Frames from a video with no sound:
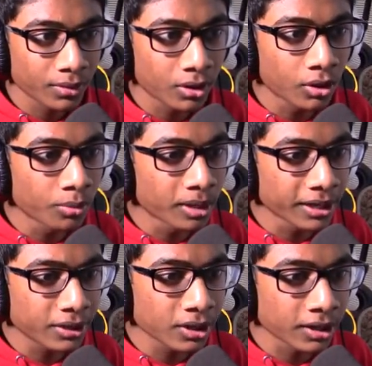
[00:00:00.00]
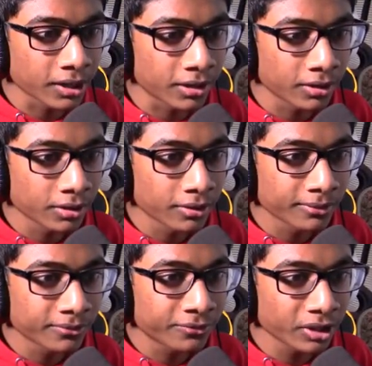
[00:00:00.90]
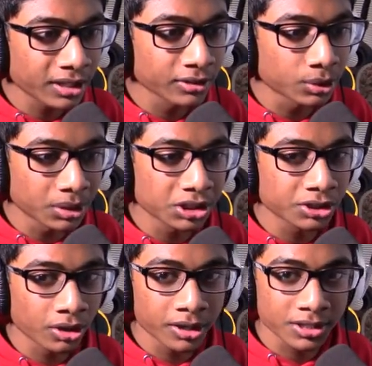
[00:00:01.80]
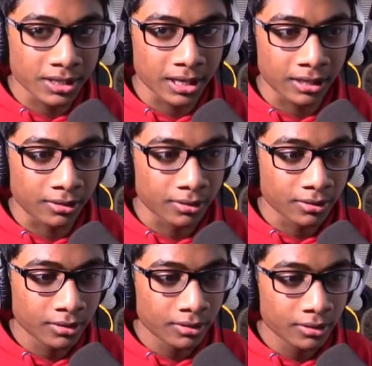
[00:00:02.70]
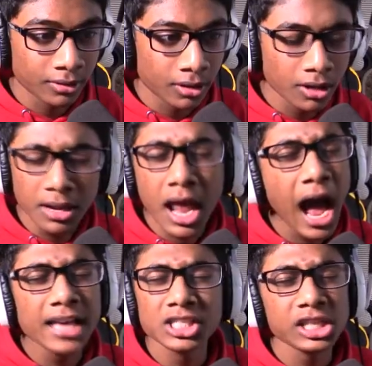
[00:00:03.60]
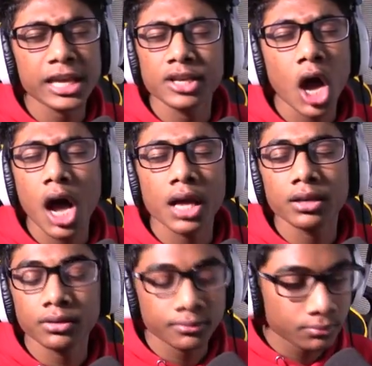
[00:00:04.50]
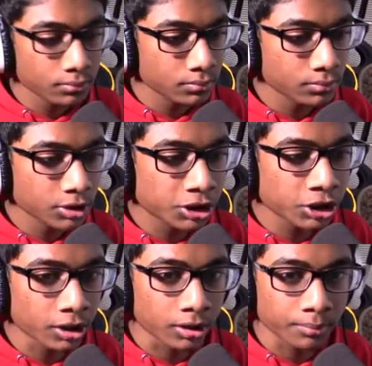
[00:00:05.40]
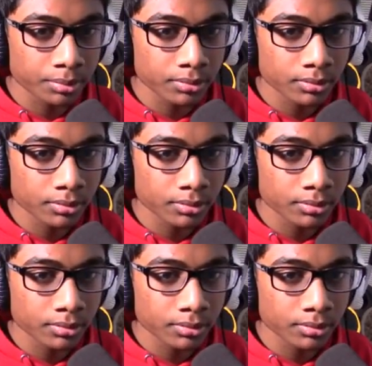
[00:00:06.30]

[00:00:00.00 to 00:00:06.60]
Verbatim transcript: Oh my god. Freaking three stars again. Congrats. Nicely done. Shut up.